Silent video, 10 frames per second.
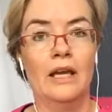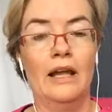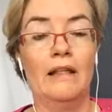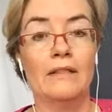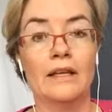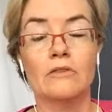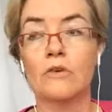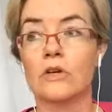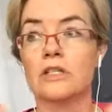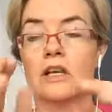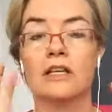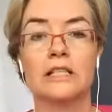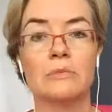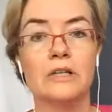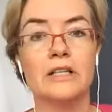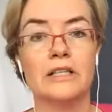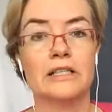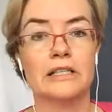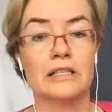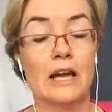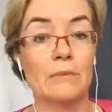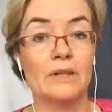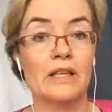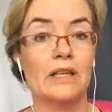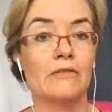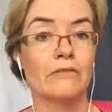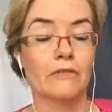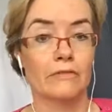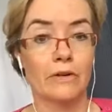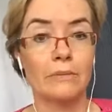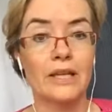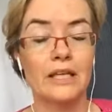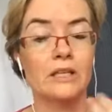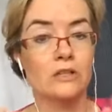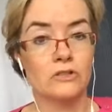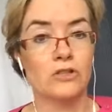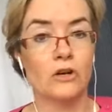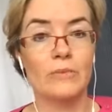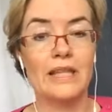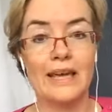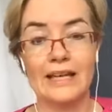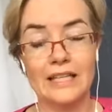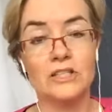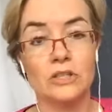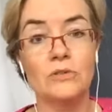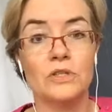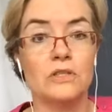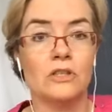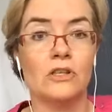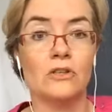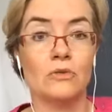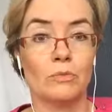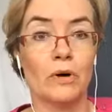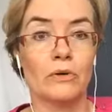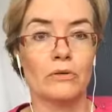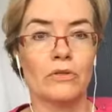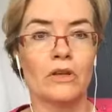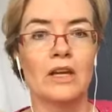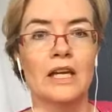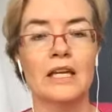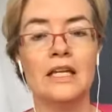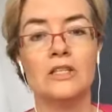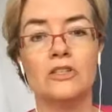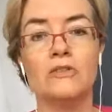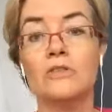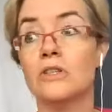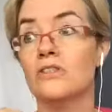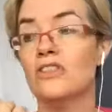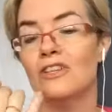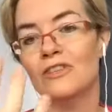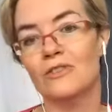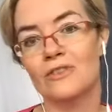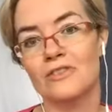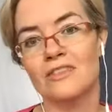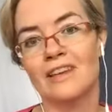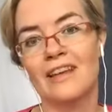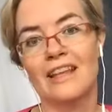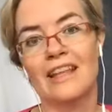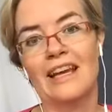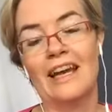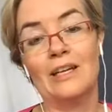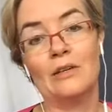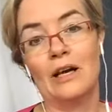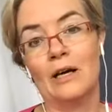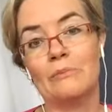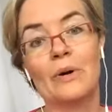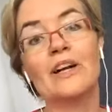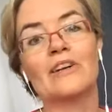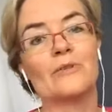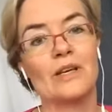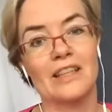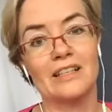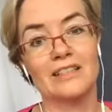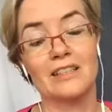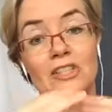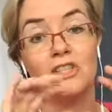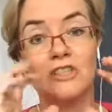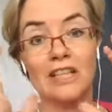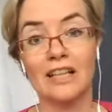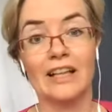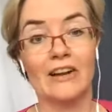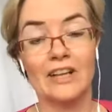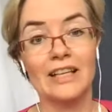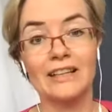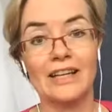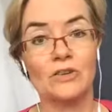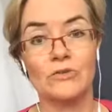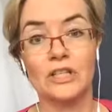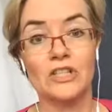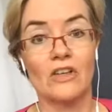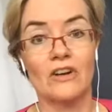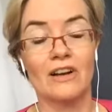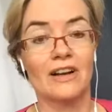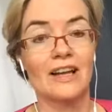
And then, of course, our experiences, I believe, for me, show me that he chooses to use both. He chooses to use and partner with us to declare healing over each other.